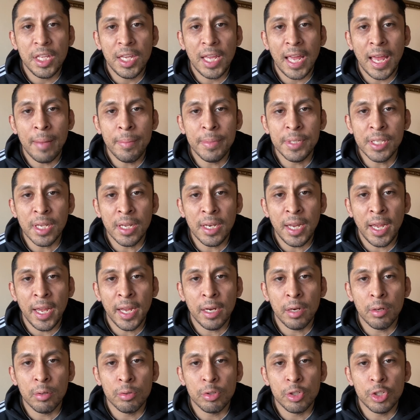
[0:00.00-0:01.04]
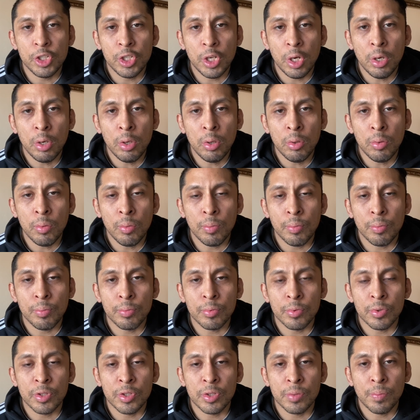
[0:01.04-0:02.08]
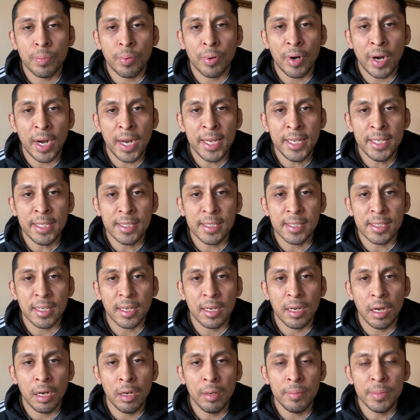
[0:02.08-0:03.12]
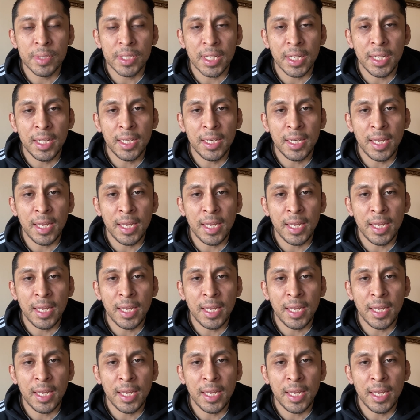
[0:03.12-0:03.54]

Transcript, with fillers: Amazon Echo Show price comes in